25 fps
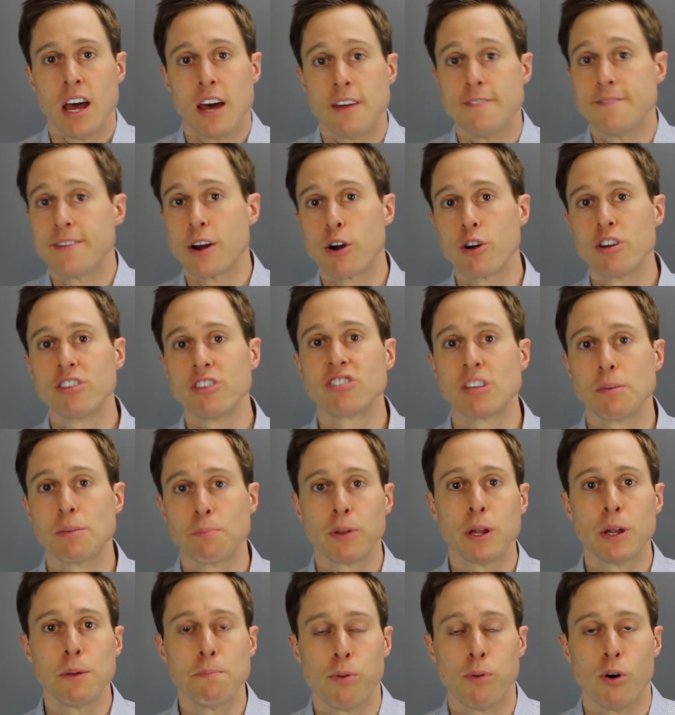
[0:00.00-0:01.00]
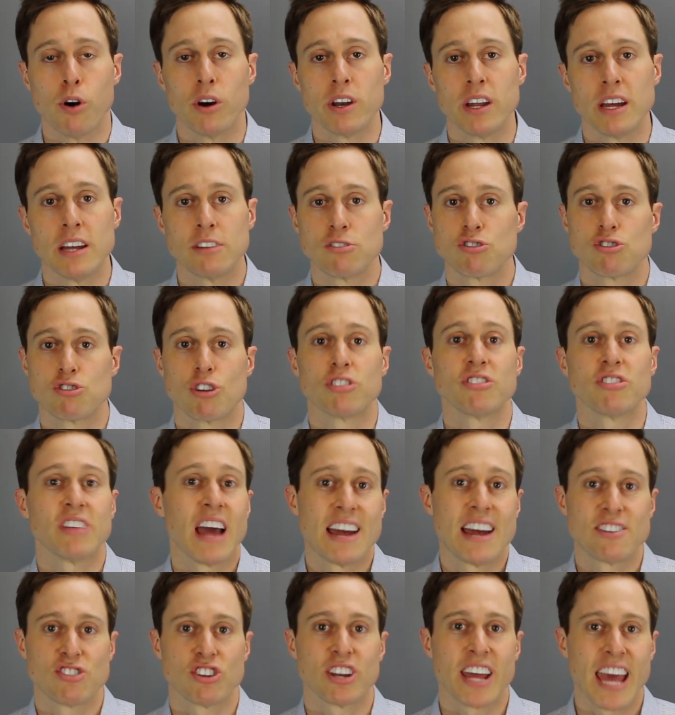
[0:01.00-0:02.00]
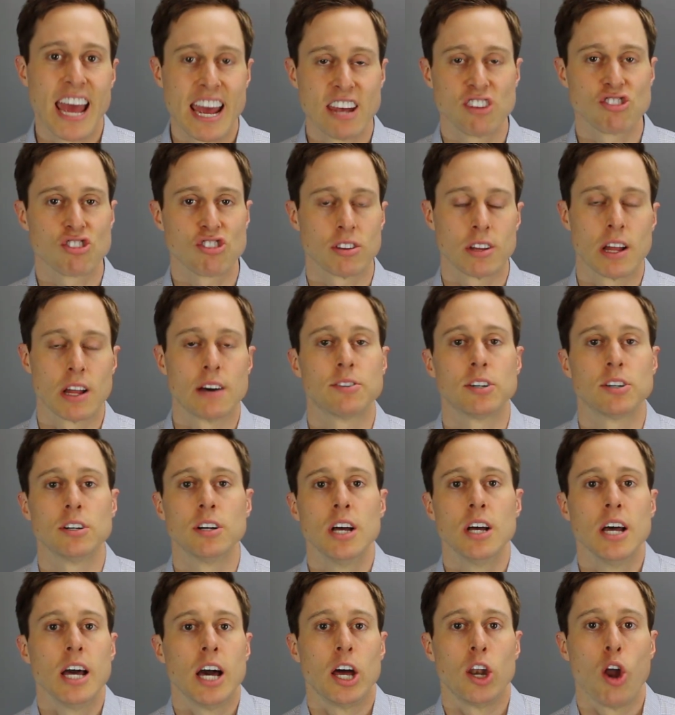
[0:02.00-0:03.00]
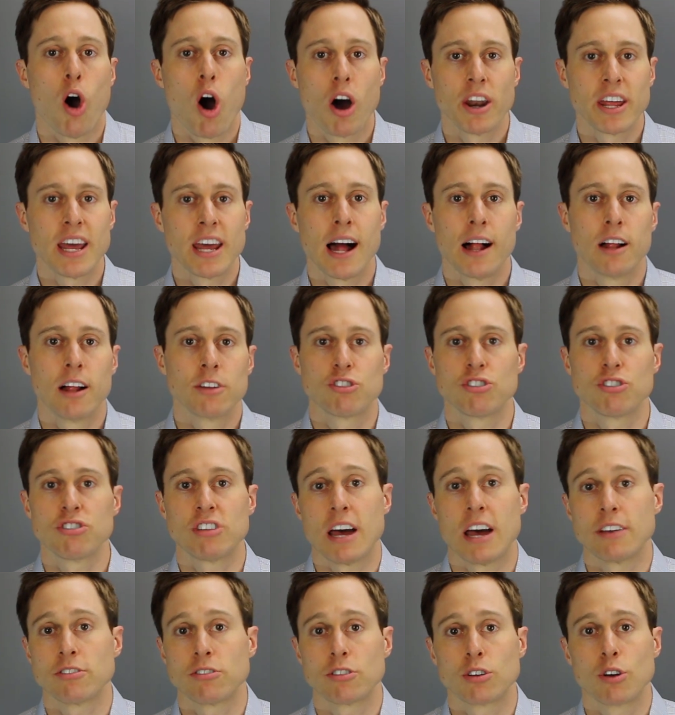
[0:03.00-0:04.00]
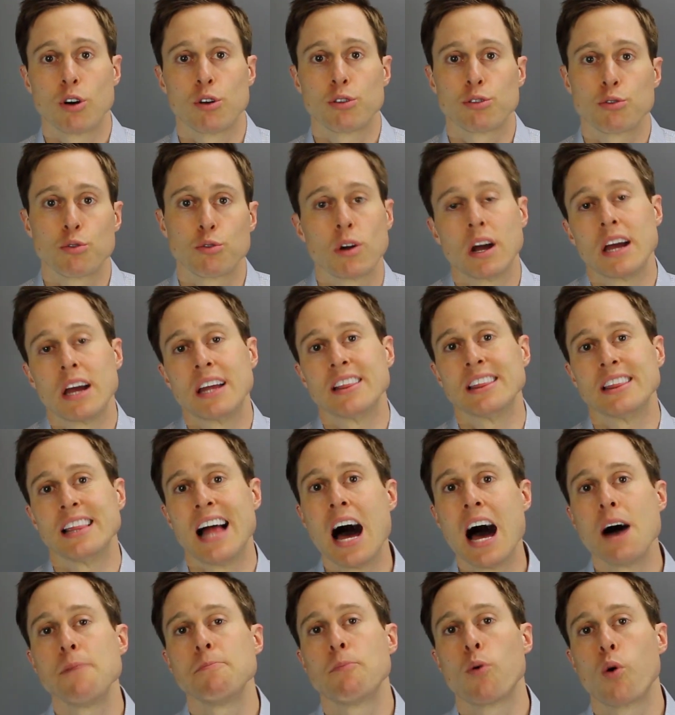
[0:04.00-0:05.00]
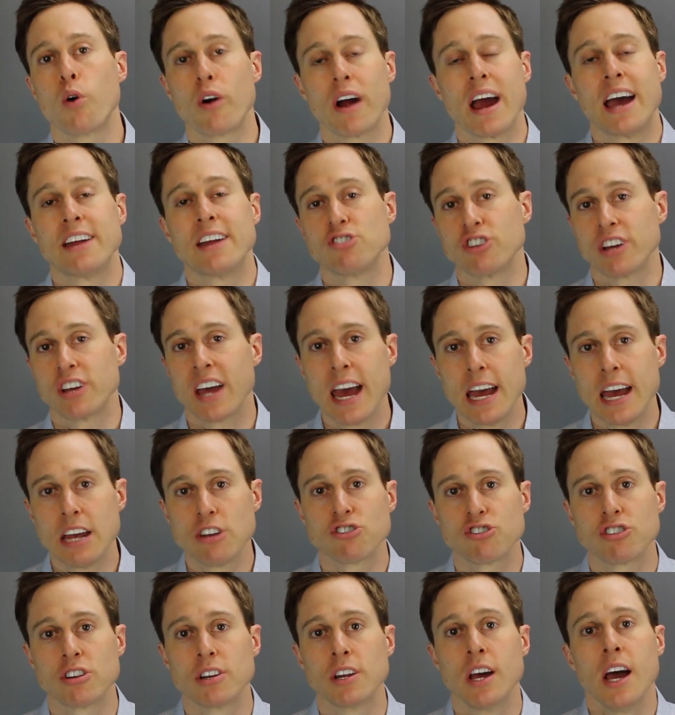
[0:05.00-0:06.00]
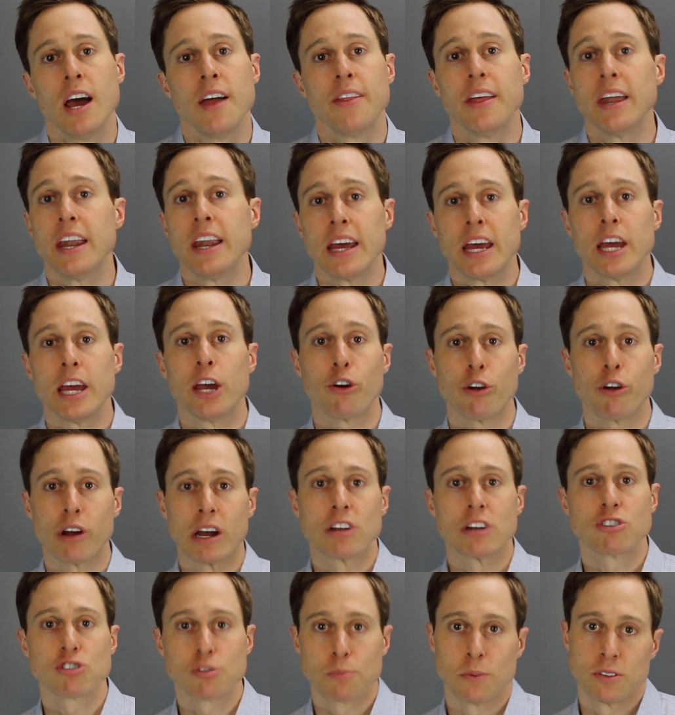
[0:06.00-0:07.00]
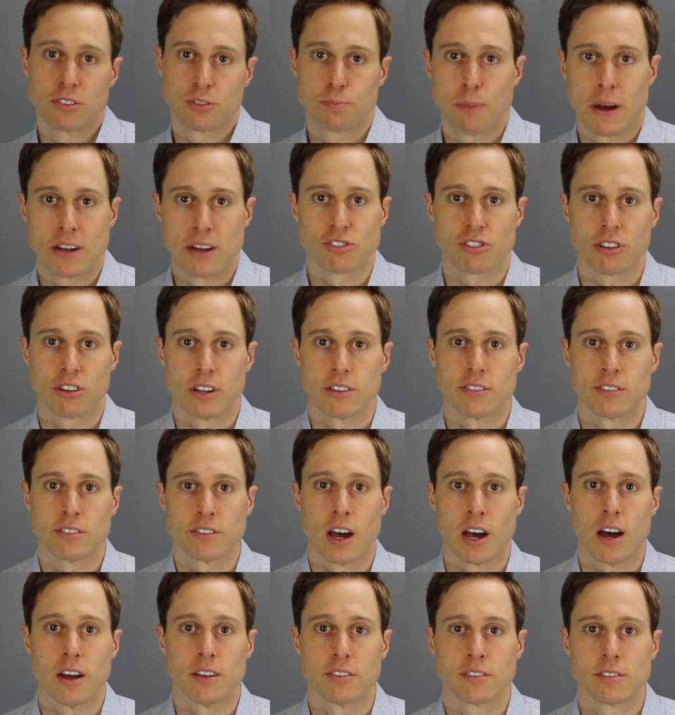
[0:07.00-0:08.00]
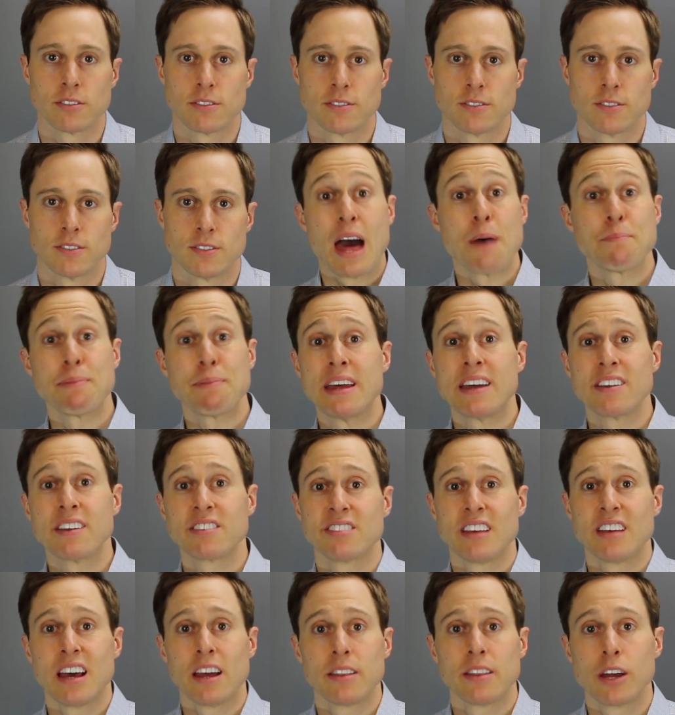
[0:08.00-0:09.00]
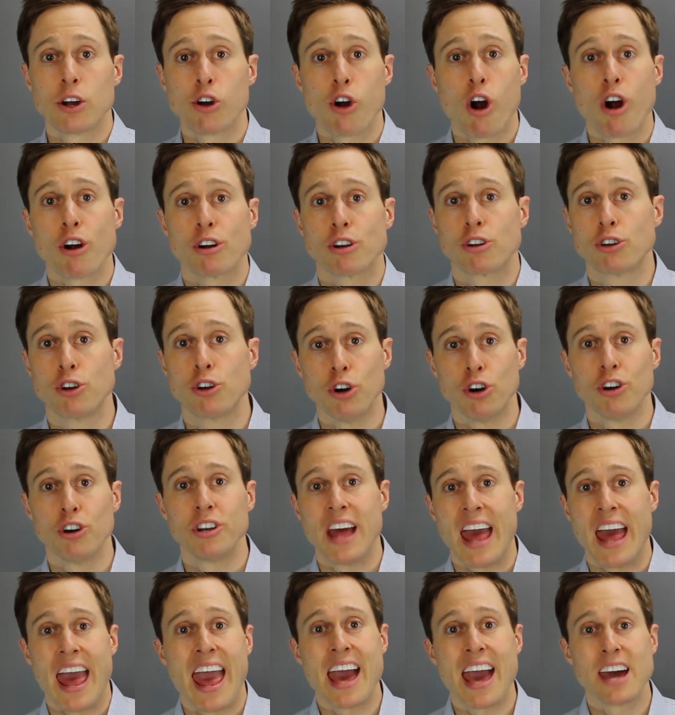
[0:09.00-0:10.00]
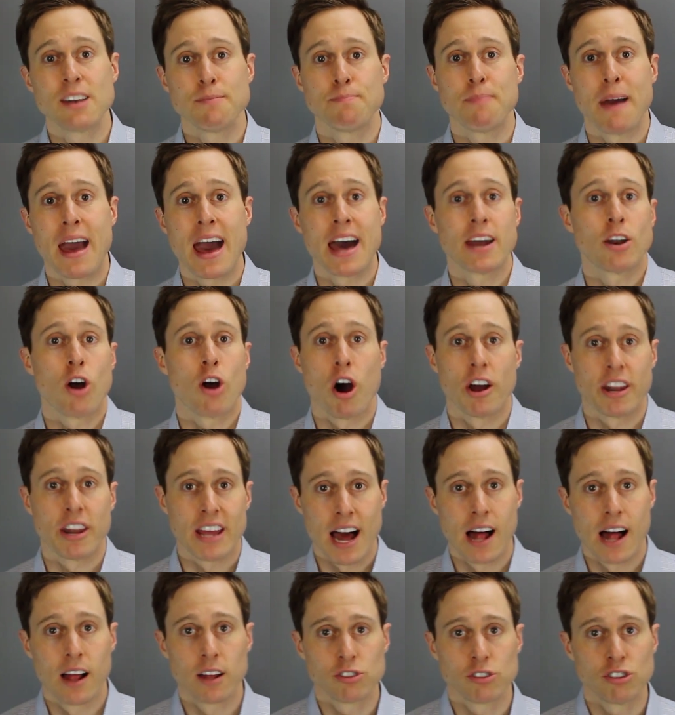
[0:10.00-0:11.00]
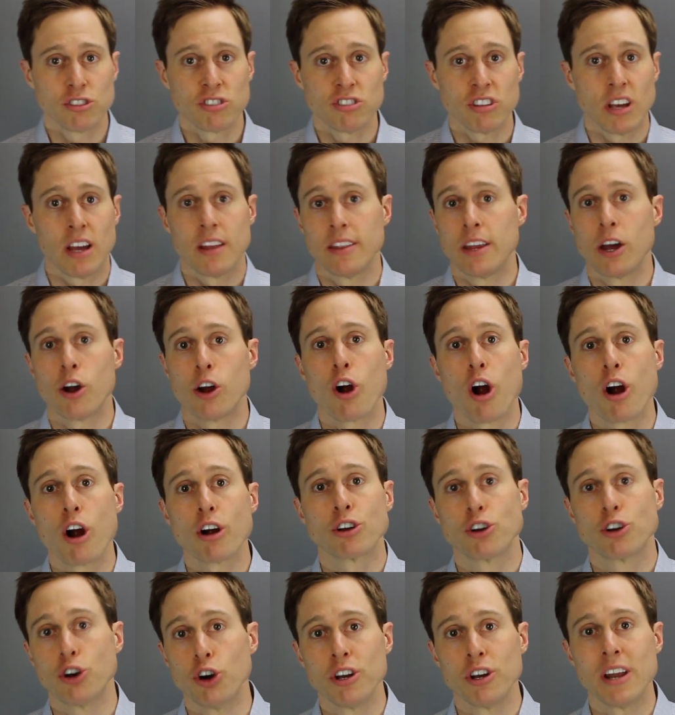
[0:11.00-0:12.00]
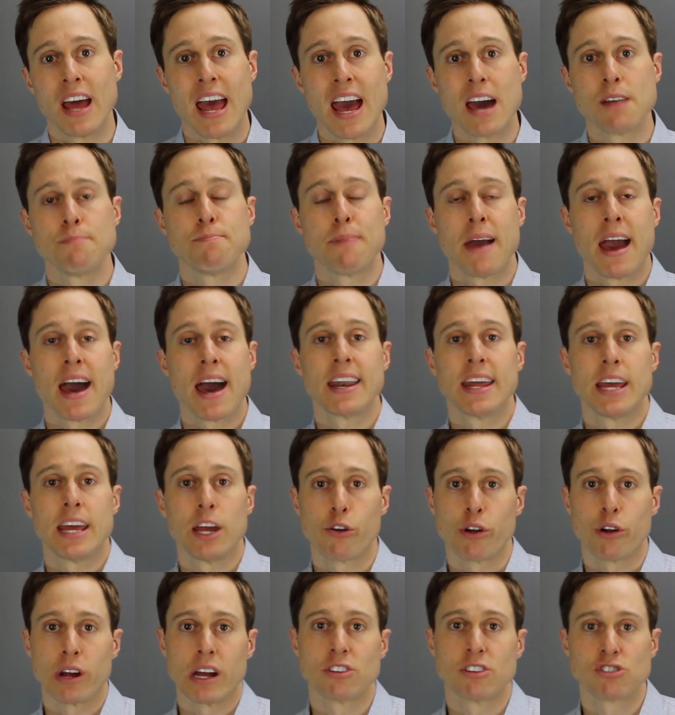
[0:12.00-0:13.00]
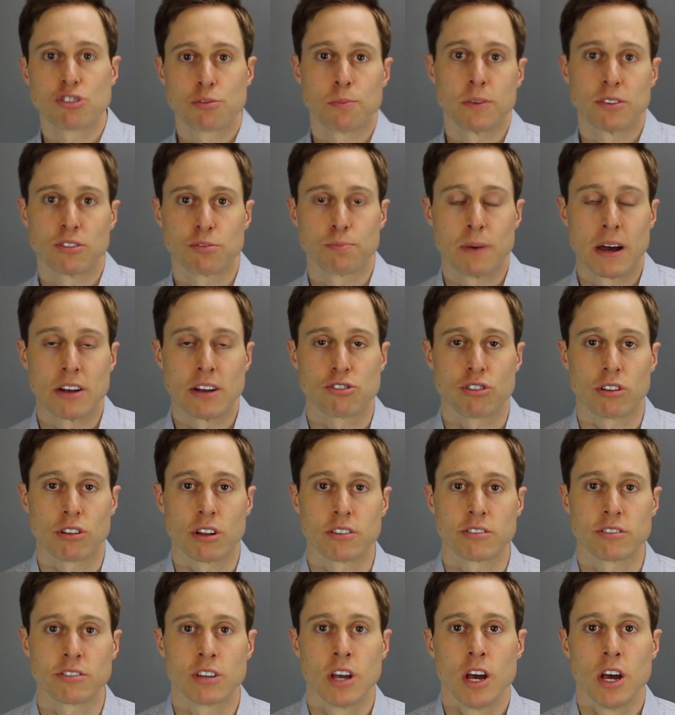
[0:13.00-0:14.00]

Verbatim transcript: And very simply put, it's just education level. An audiologist has to go through a lot more education than a hearing instrument specialist does. That being said, there are good and bad audiologists, and there are good and bad hearing instrument specialists.